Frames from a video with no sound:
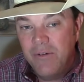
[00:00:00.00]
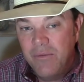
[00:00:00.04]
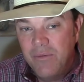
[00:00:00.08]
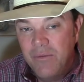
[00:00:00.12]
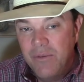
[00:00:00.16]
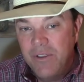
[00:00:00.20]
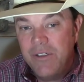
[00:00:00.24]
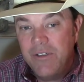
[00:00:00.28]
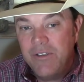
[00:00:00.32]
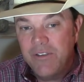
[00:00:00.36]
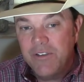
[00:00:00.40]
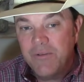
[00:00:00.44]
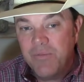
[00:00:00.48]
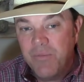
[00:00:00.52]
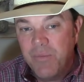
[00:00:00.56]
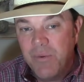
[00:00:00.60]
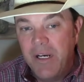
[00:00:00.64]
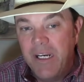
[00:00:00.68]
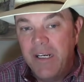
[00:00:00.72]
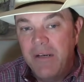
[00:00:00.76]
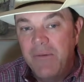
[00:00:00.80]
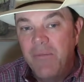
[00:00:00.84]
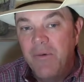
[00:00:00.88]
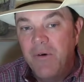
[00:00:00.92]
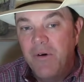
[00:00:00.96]
real
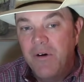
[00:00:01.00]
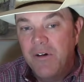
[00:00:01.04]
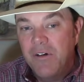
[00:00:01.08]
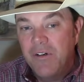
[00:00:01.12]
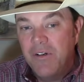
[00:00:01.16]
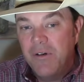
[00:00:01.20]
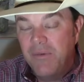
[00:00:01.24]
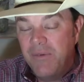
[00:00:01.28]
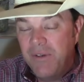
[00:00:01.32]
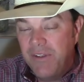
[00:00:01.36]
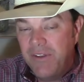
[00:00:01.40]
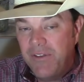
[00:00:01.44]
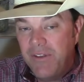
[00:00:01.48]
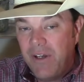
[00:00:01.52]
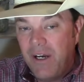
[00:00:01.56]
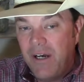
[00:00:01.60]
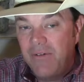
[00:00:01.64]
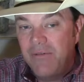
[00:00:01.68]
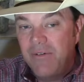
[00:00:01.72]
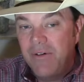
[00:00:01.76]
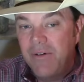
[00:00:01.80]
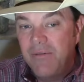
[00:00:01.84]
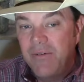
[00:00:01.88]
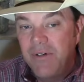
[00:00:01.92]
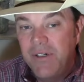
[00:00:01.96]
springboard that we
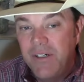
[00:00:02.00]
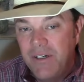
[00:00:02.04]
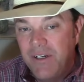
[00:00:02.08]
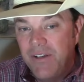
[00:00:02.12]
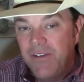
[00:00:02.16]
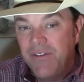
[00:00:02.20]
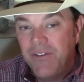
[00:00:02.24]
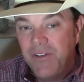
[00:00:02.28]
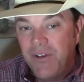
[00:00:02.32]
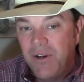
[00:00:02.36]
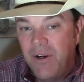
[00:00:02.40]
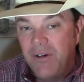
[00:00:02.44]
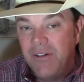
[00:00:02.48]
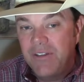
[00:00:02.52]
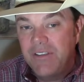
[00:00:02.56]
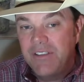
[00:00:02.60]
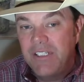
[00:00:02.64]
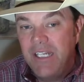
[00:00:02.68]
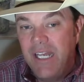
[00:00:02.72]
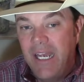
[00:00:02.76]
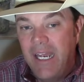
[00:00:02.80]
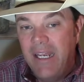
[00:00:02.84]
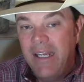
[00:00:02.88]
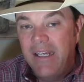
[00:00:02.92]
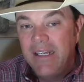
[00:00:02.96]
thought we would on
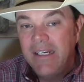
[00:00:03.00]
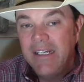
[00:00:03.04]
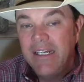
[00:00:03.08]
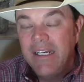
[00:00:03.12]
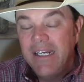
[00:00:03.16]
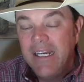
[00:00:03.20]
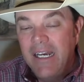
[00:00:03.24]
Thursday.